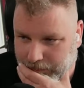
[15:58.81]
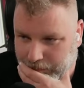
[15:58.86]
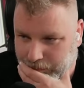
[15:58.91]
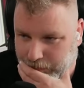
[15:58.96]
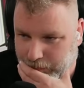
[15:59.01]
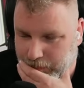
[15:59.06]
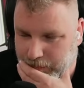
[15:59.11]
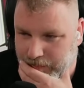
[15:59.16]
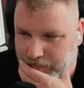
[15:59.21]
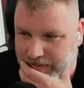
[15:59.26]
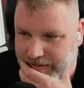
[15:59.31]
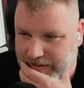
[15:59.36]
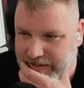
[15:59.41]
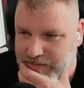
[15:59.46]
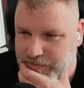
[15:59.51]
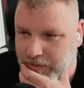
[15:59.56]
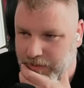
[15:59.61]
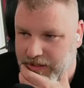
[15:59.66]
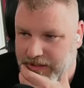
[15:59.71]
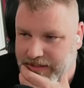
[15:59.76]
But this
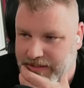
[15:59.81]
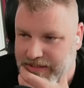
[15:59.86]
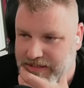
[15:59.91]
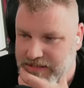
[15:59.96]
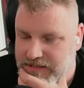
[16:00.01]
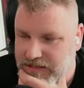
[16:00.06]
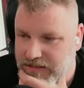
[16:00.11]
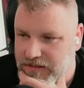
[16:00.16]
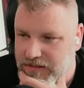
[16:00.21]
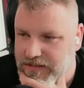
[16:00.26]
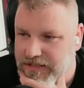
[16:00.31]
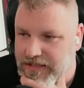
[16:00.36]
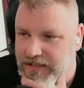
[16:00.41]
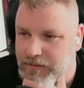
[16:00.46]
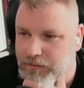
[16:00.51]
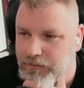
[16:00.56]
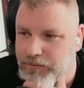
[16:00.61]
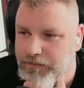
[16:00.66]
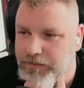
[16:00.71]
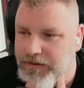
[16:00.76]
podcast, I'll take
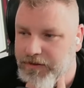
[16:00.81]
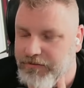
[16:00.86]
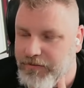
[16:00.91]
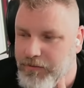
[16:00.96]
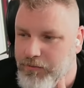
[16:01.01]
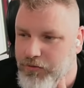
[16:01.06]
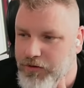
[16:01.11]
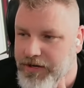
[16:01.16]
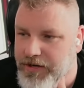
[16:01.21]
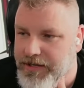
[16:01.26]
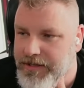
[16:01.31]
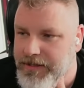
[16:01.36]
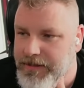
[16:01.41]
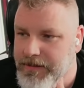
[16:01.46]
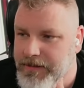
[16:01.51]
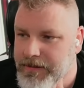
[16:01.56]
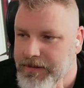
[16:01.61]
a bit of a break.